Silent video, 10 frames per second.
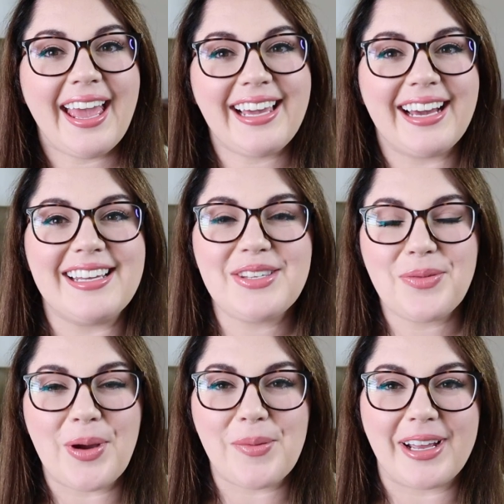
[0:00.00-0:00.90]
Hey guys, and
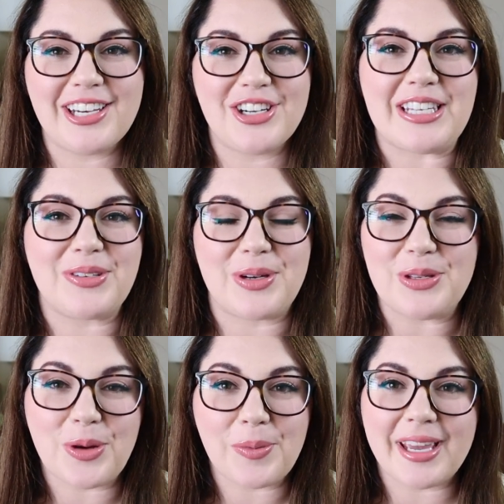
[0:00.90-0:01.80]
welcome back to Jessen
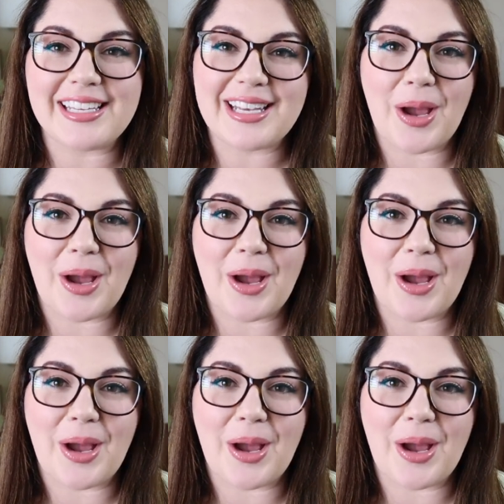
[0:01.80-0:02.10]
Reads Romance.